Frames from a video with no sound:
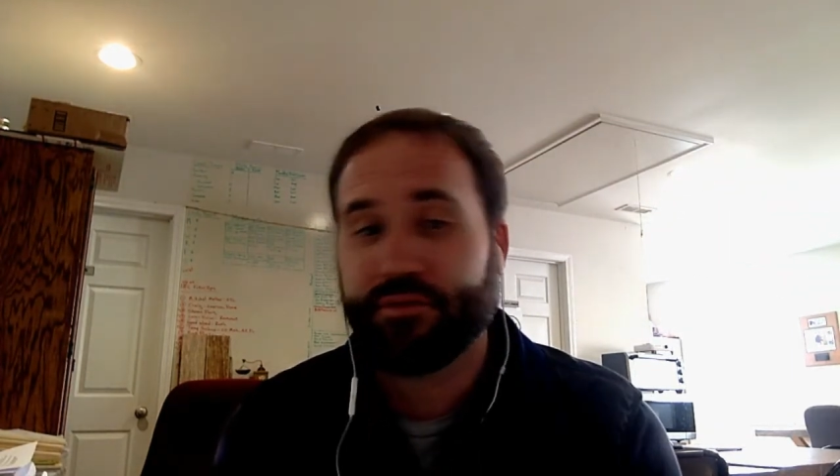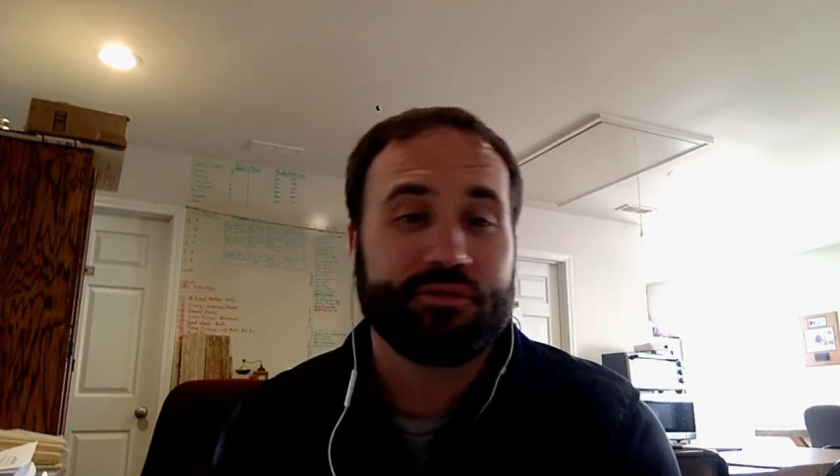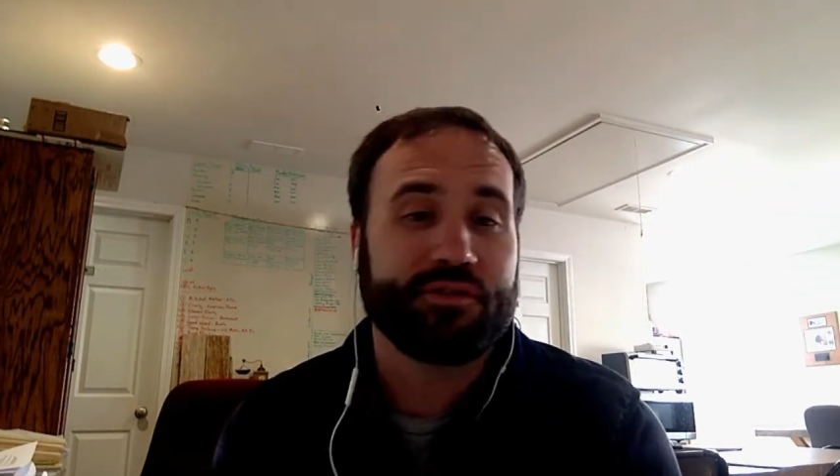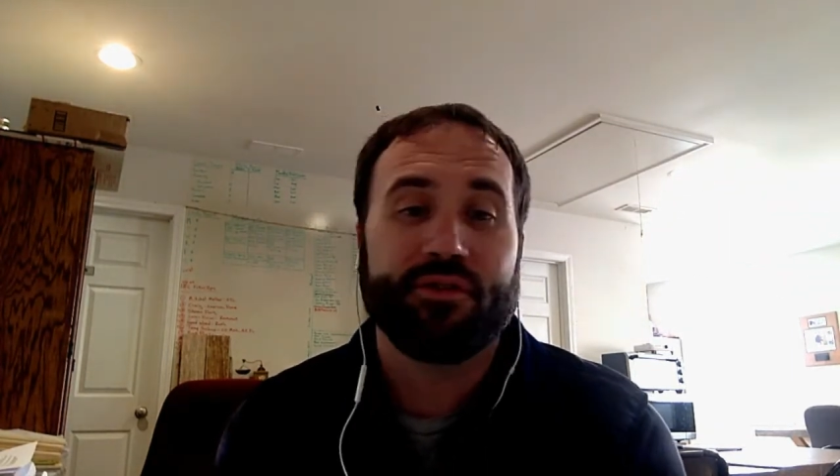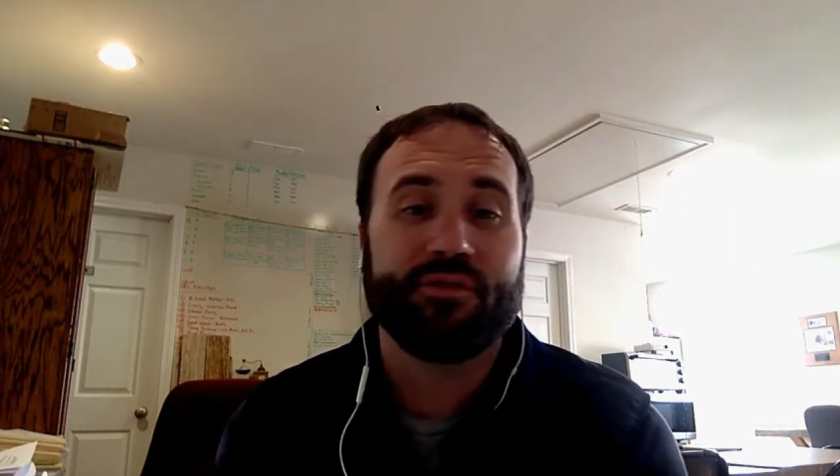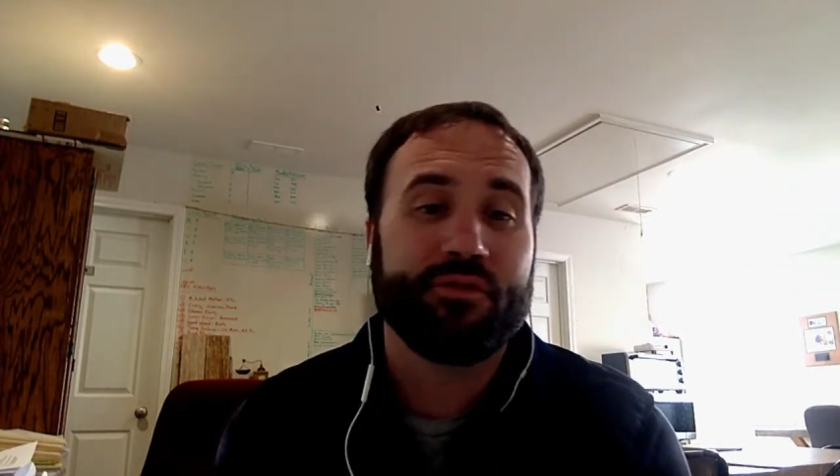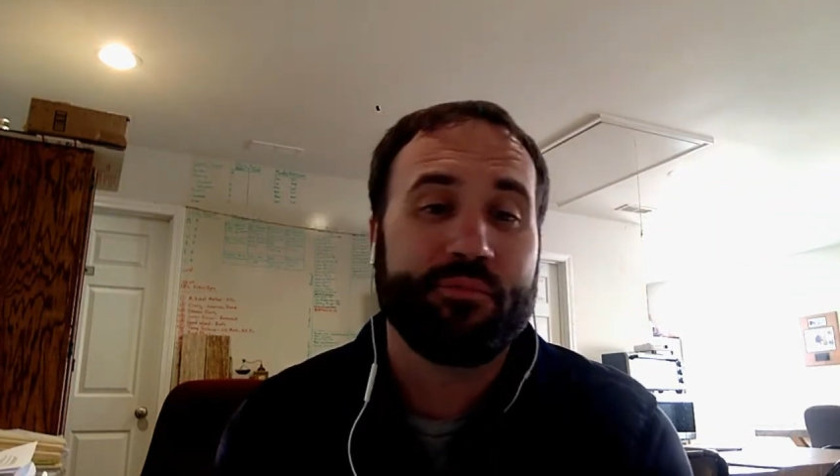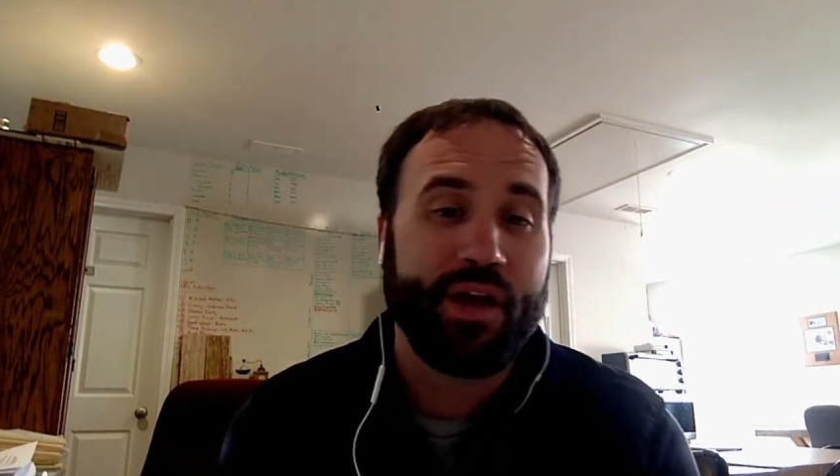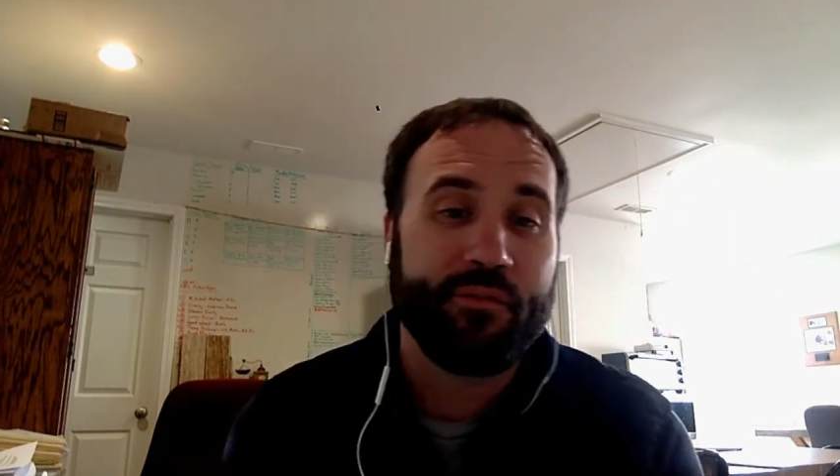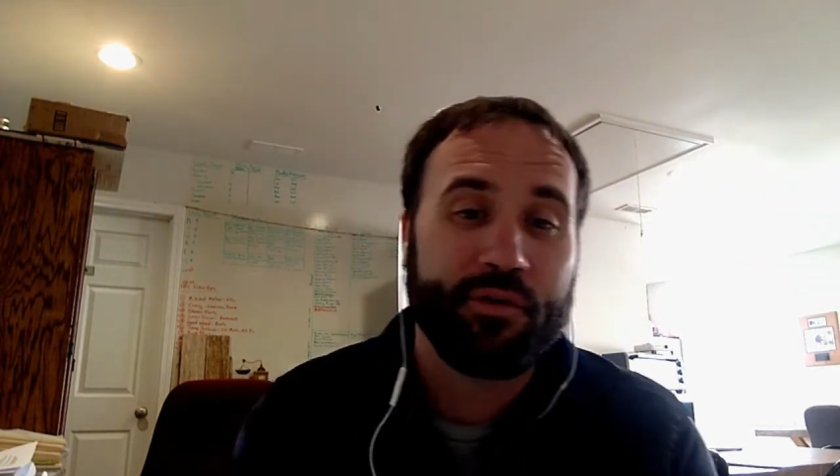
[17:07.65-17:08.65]
I'm still on a
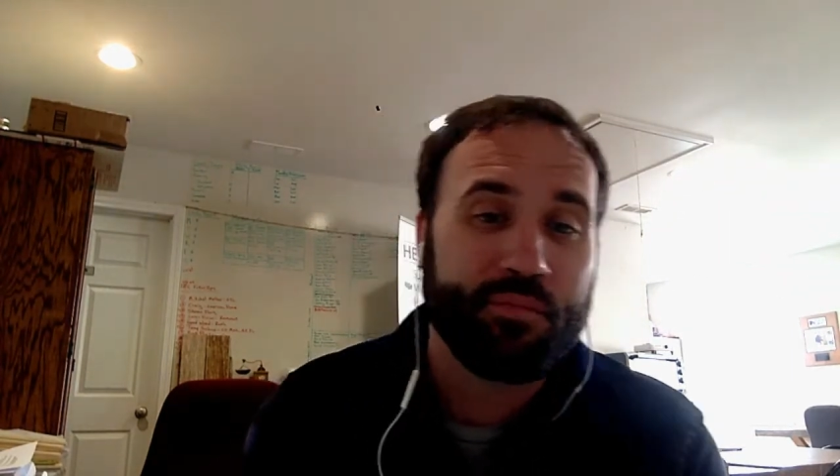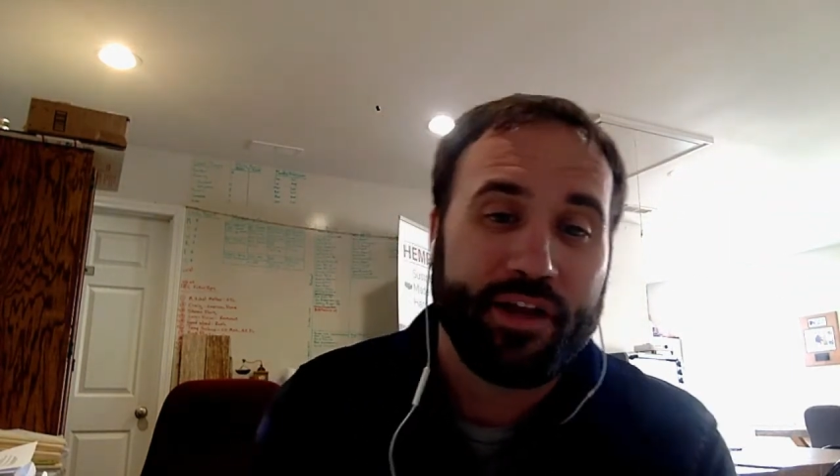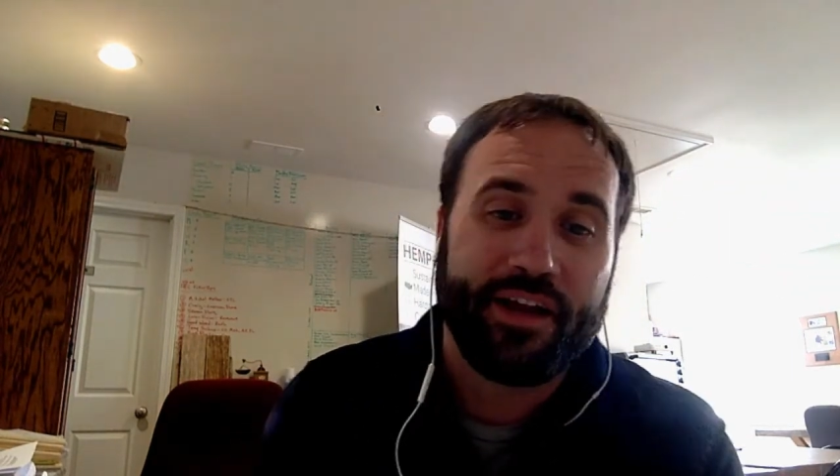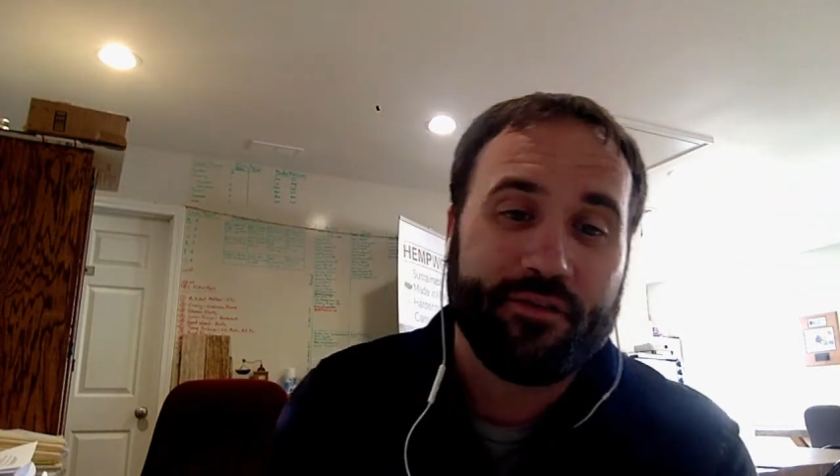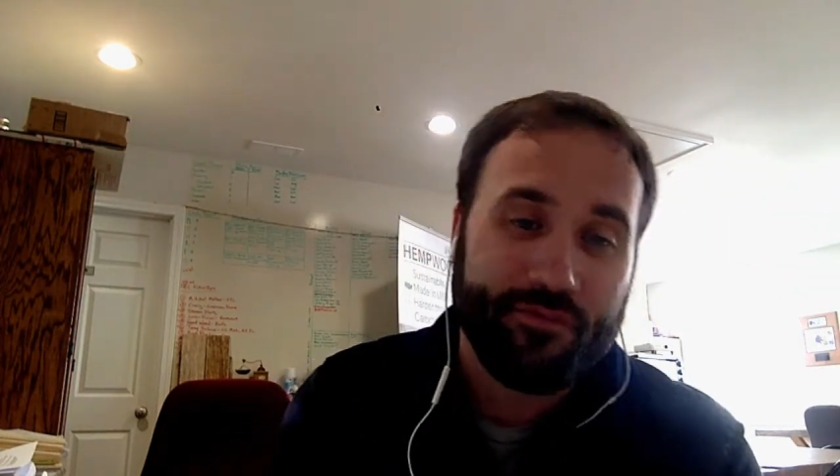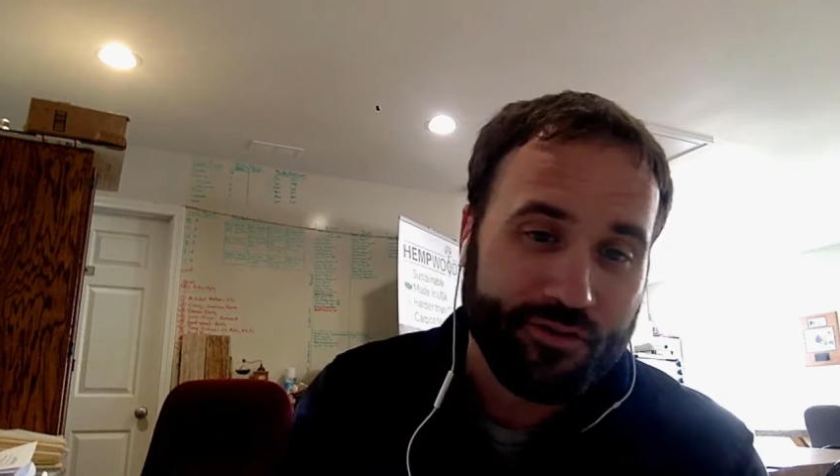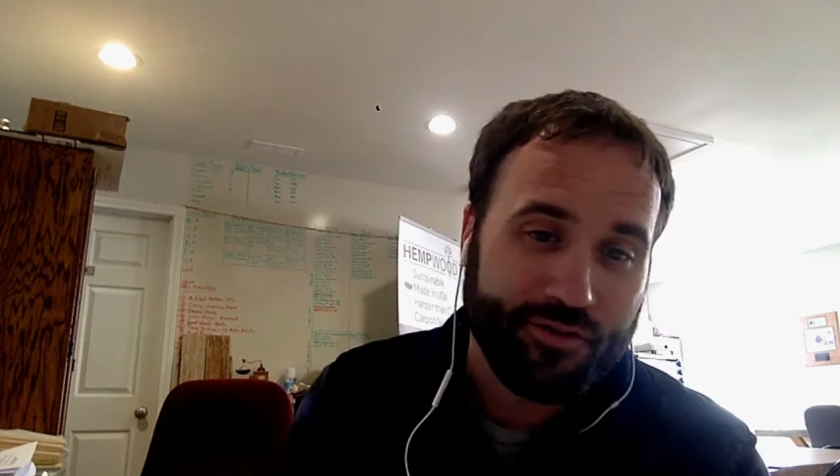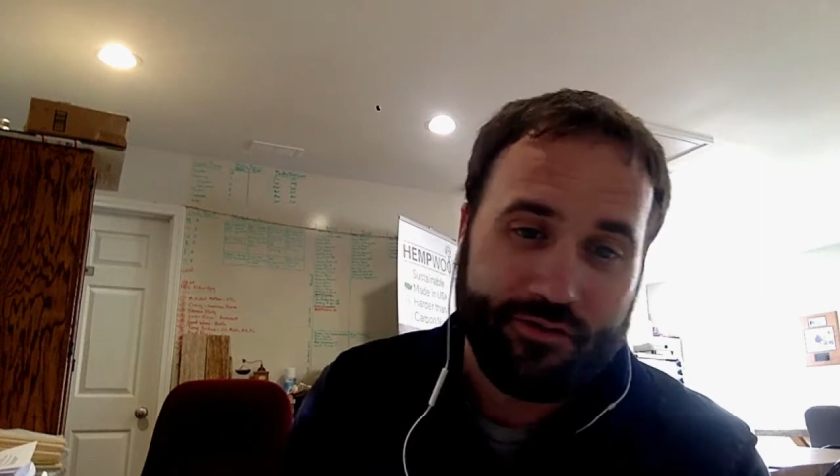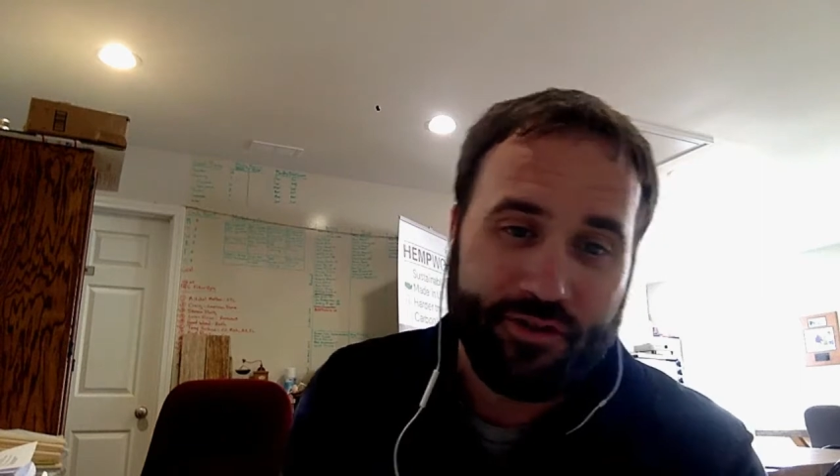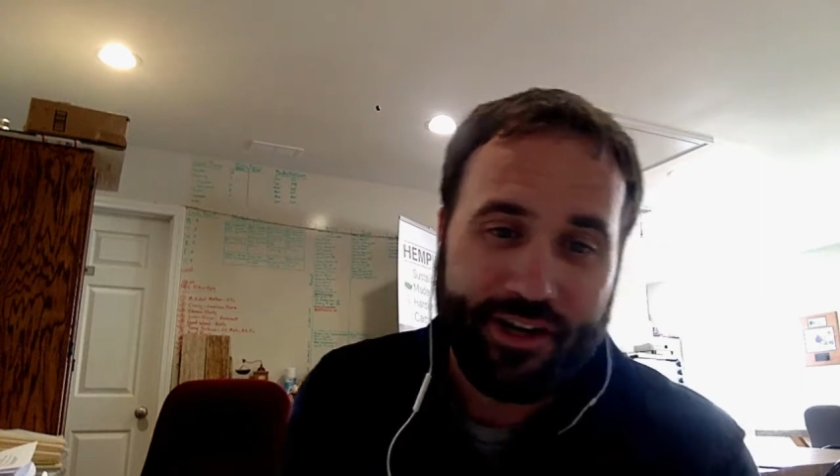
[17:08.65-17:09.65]
payment plan for
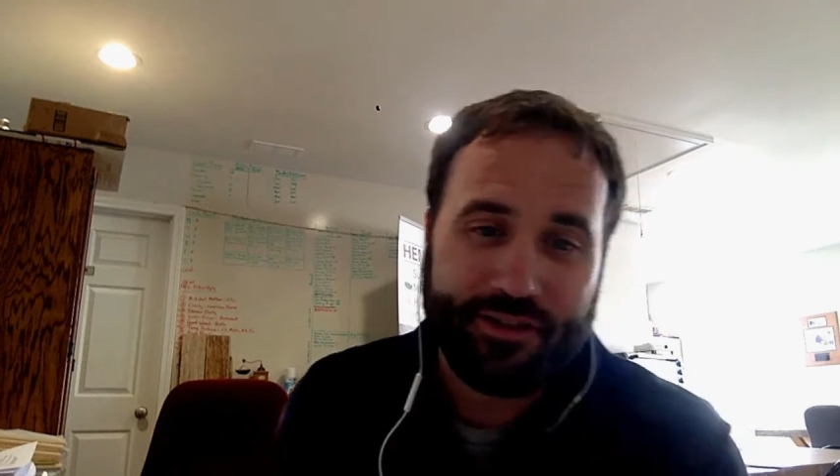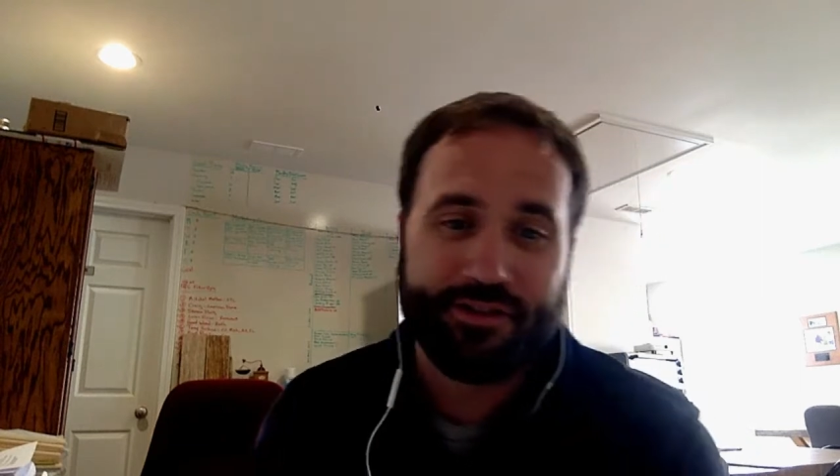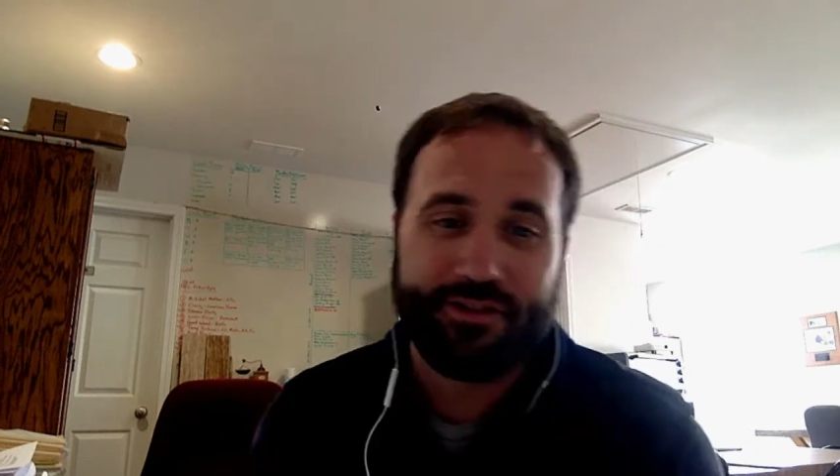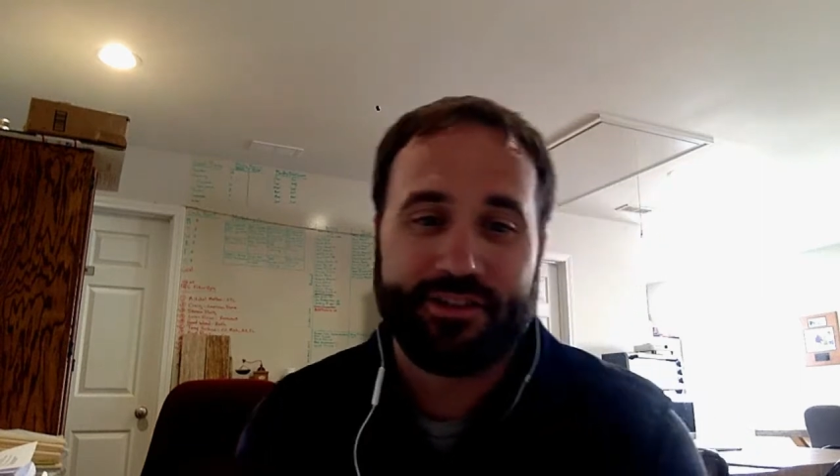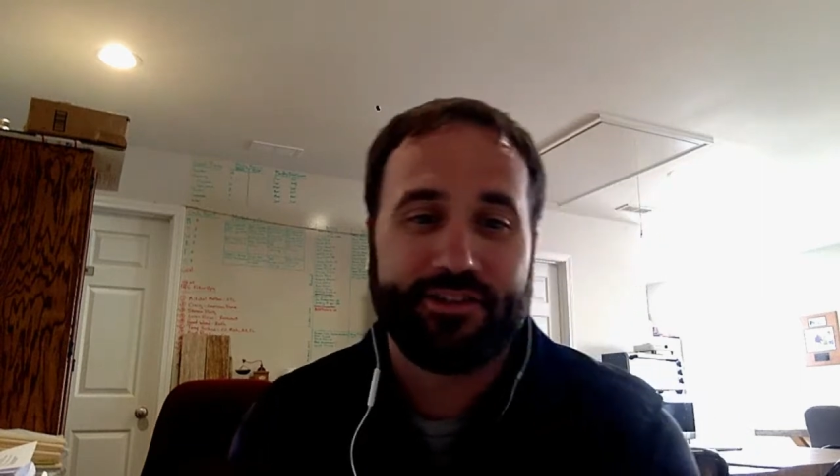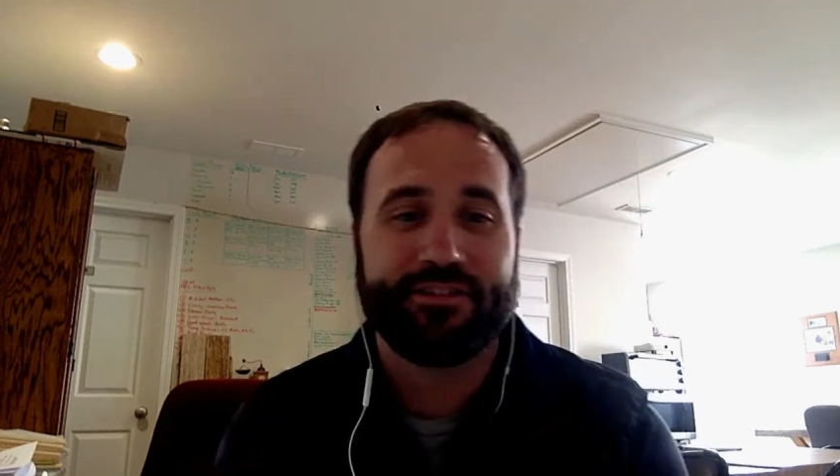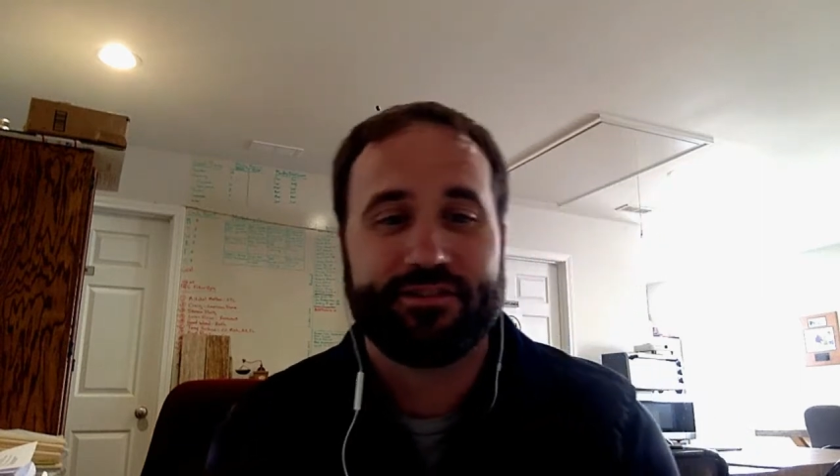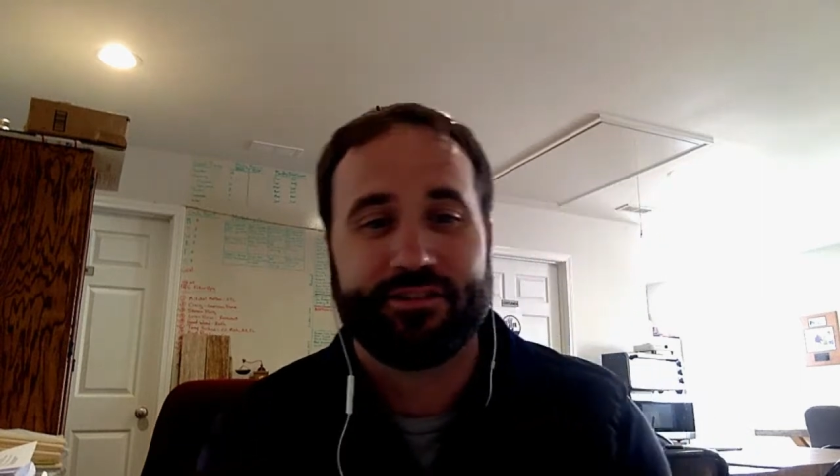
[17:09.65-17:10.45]
different agencies.